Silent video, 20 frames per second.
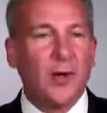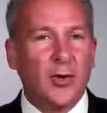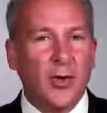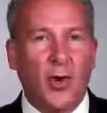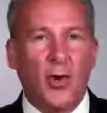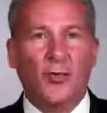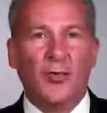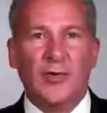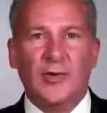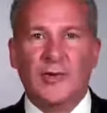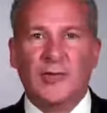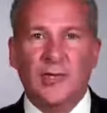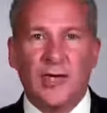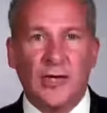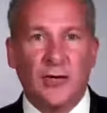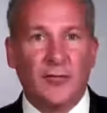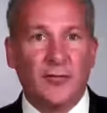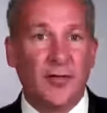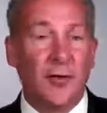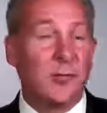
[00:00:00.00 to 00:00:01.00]
gold and
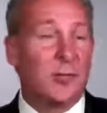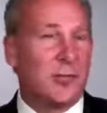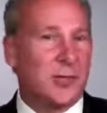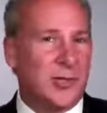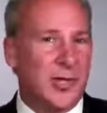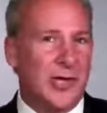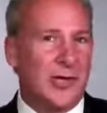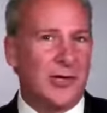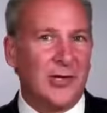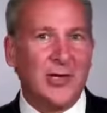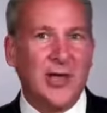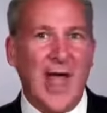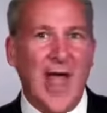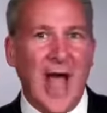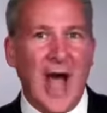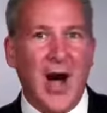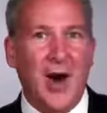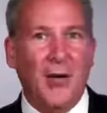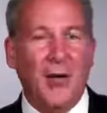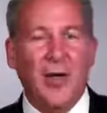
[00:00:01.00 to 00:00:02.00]
silver, particularly
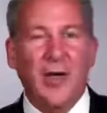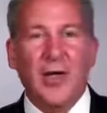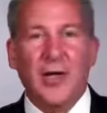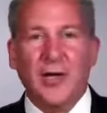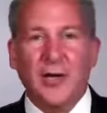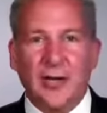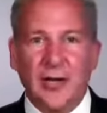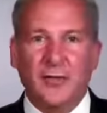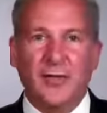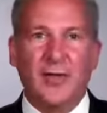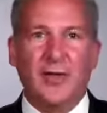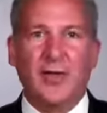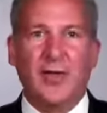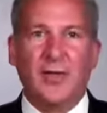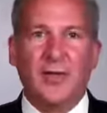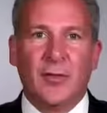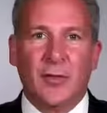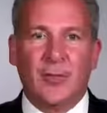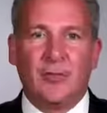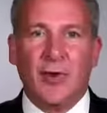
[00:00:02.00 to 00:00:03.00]
now, given
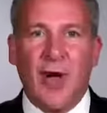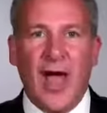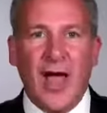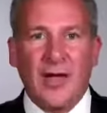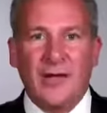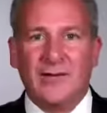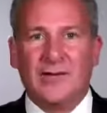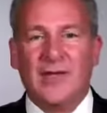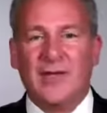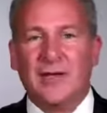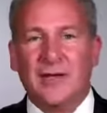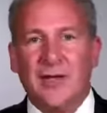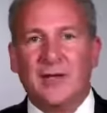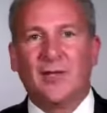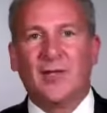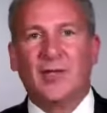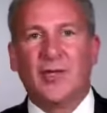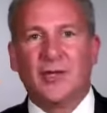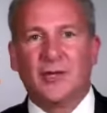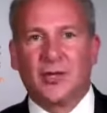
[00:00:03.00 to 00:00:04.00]
the price and
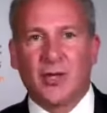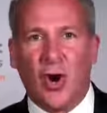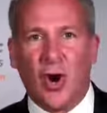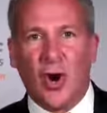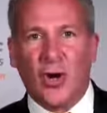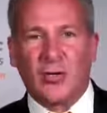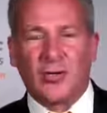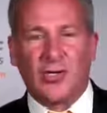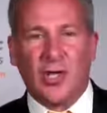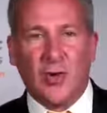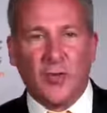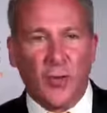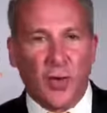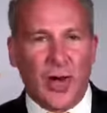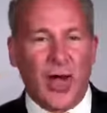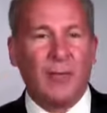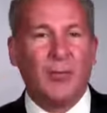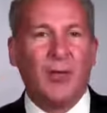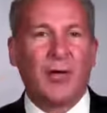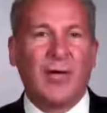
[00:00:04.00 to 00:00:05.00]
given the charts and what
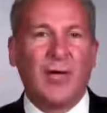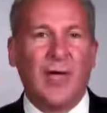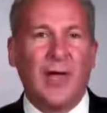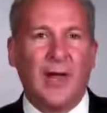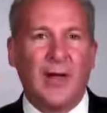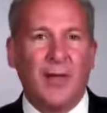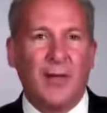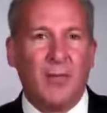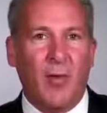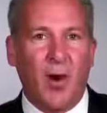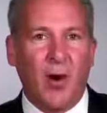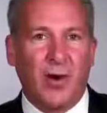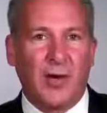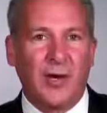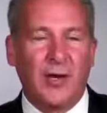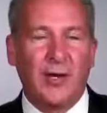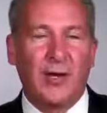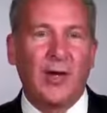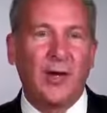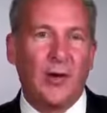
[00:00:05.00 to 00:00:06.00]
I'm looking at in the
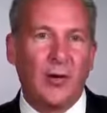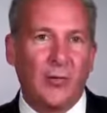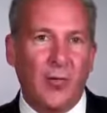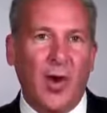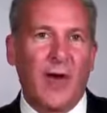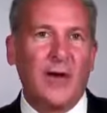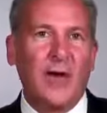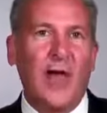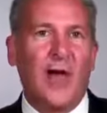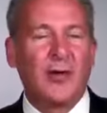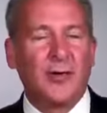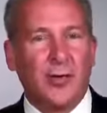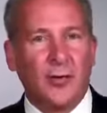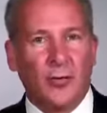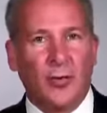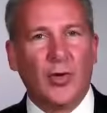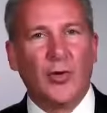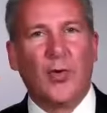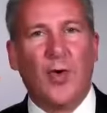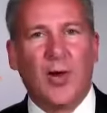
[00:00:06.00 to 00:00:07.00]
market Right now, you
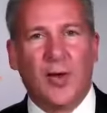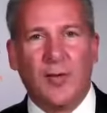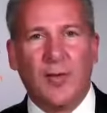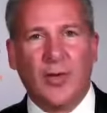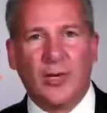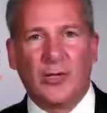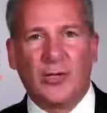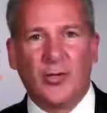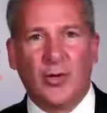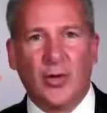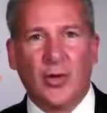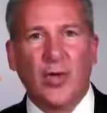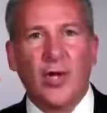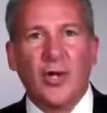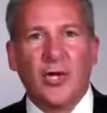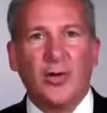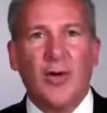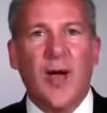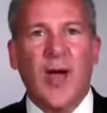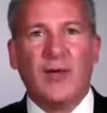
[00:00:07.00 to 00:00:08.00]
really want to make sure
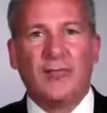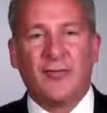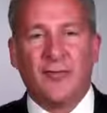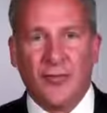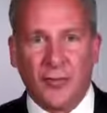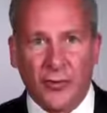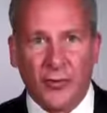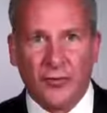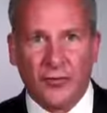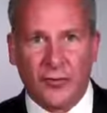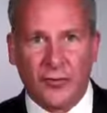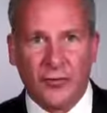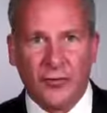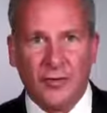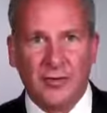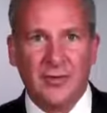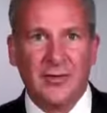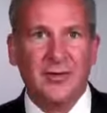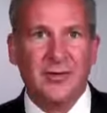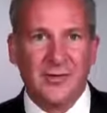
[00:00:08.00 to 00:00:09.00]
you have silver.
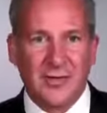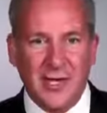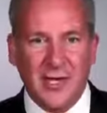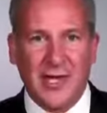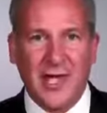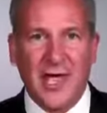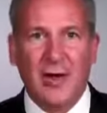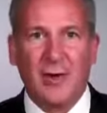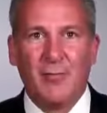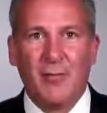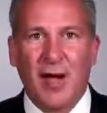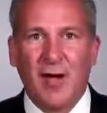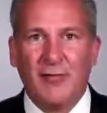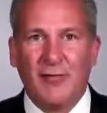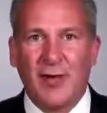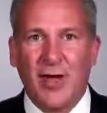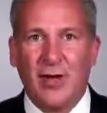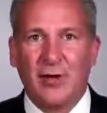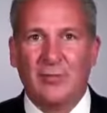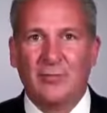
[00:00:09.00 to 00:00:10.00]
Take care and bye
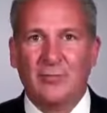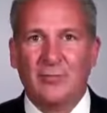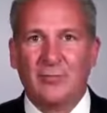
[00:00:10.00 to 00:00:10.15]
for now.